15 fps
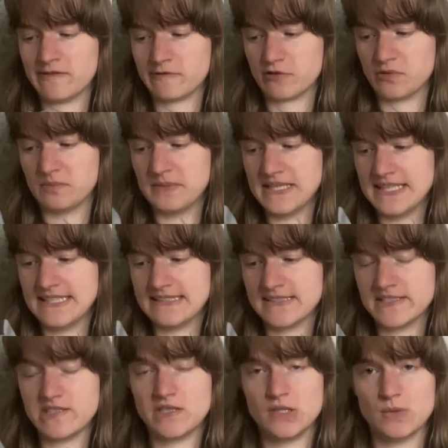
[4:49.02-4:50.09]
for me,
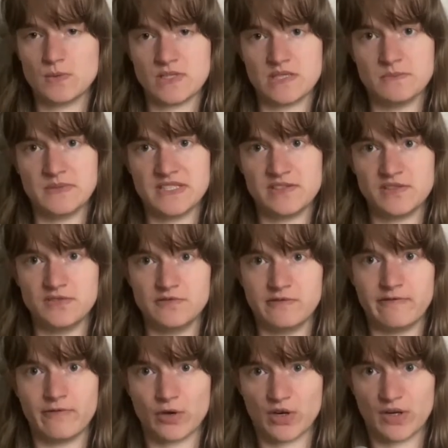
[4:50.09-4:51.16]
this shoe was a bit too
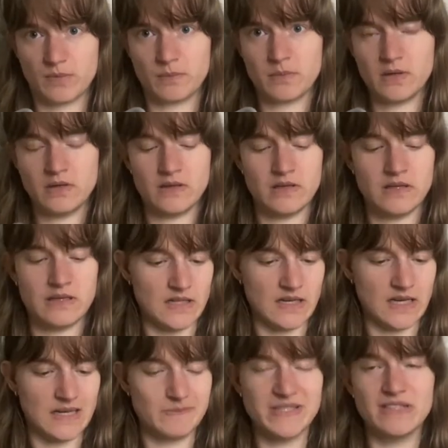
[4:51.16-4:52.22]
firm.
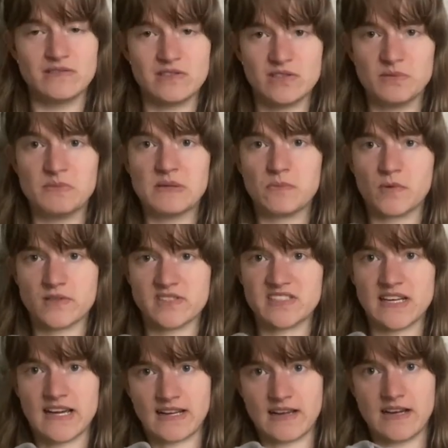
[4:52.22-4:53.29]
I'm used to a bit more
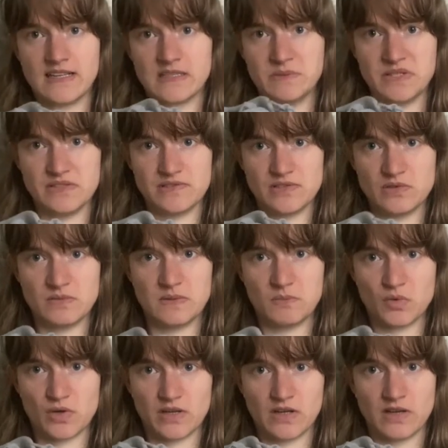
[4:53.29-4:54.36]
stack height, I'm used to a bit
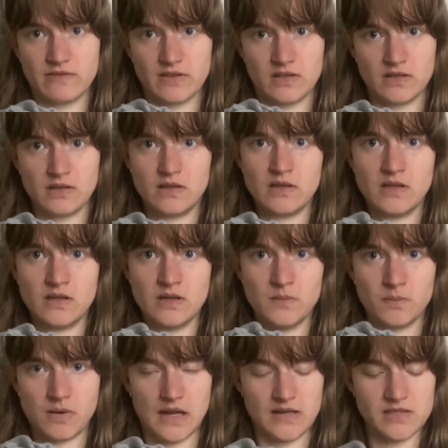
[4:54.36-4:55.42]
more of a
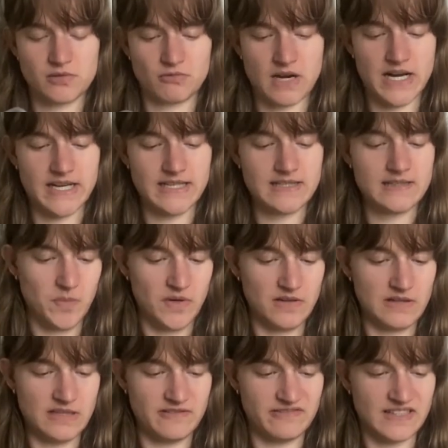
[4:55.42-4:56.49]
plush ride,
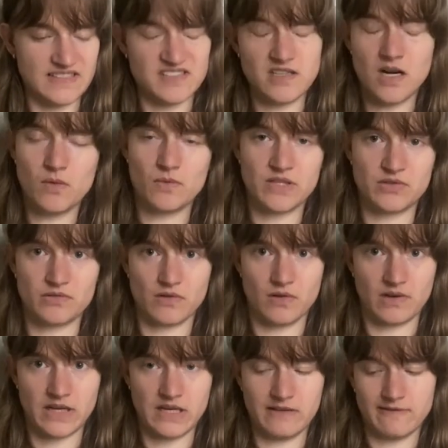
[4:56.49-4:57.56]
but if that's not what you're
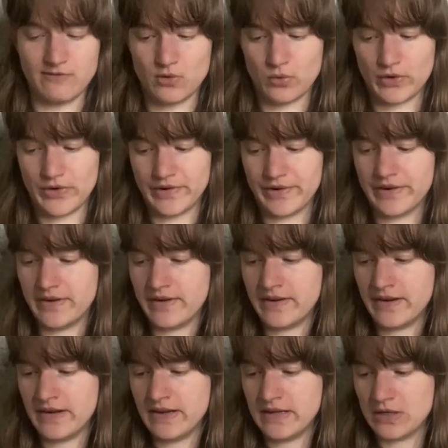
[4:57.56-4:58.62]
looking for,
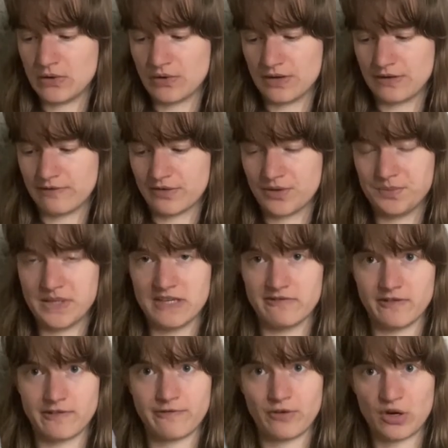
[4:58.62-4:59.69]
you're looking for a bit
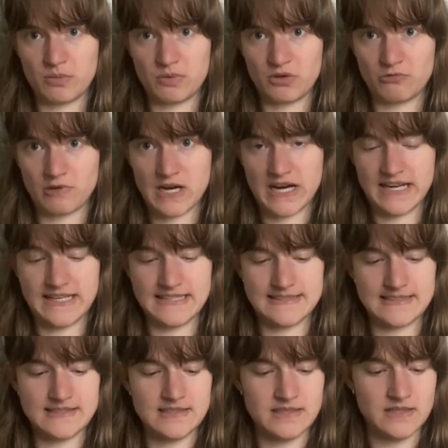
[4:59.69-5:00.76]
of a firmer
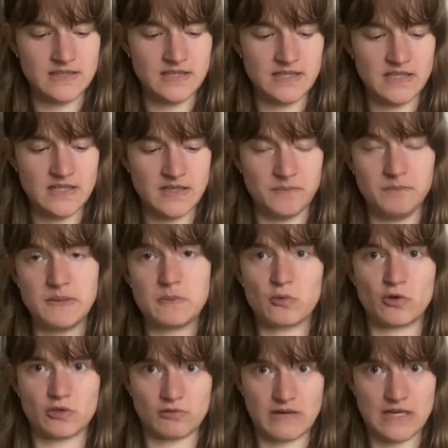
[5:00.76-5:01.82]
ride, a bit
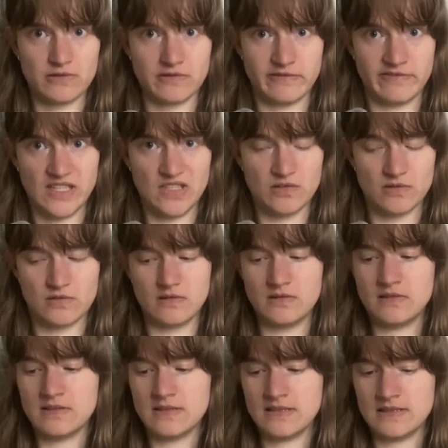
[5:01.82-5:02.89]
more ground feel,
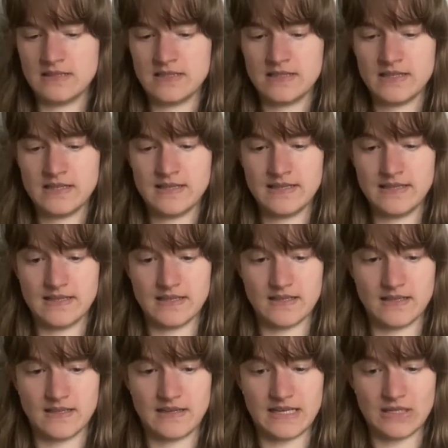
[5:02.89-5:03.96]

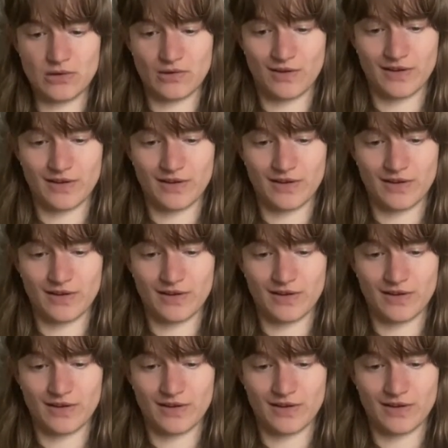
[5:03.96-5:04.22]
uh, and you're